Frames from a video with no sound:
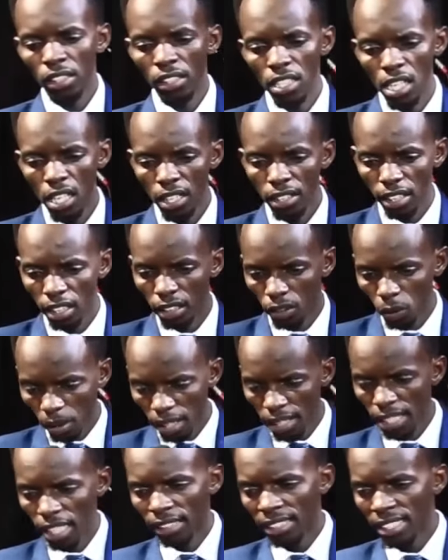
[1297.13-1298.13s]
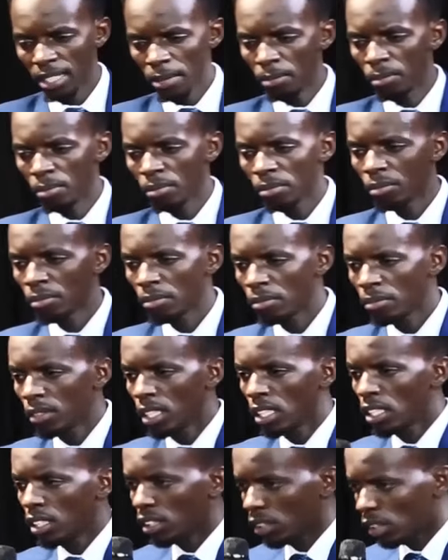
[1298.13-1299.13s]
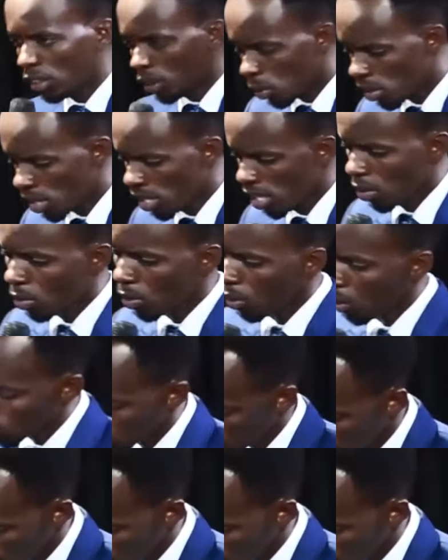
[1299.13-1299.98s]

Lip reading: Yeah, there is already a team. Tuesday, kuna watu